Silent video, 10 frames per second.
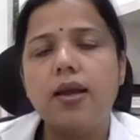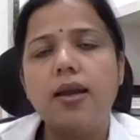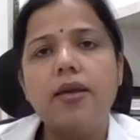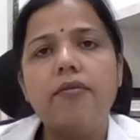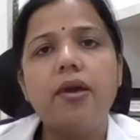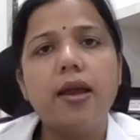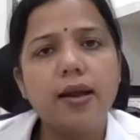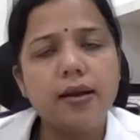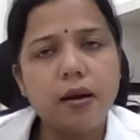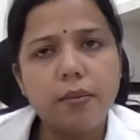Like we
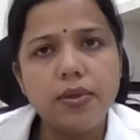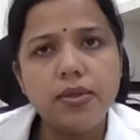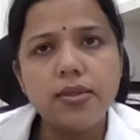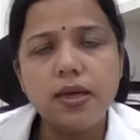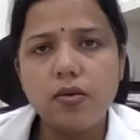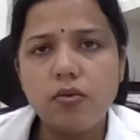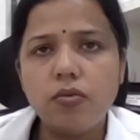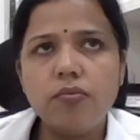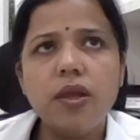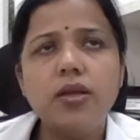get couples in
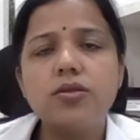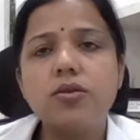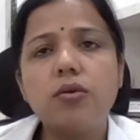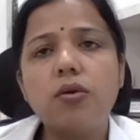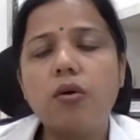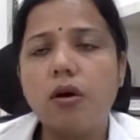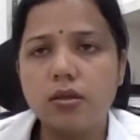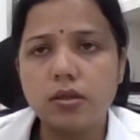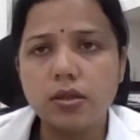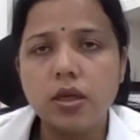whom there is no
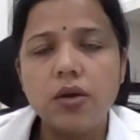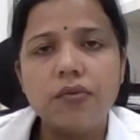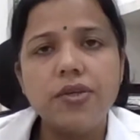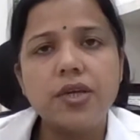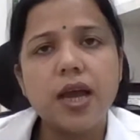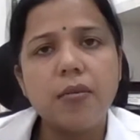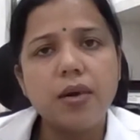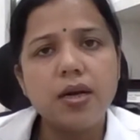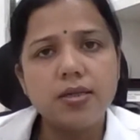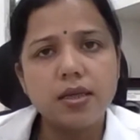cause which can
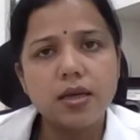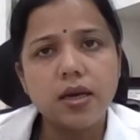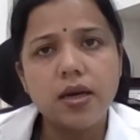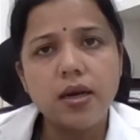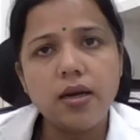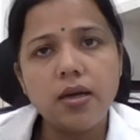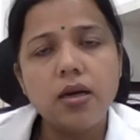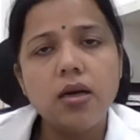be designated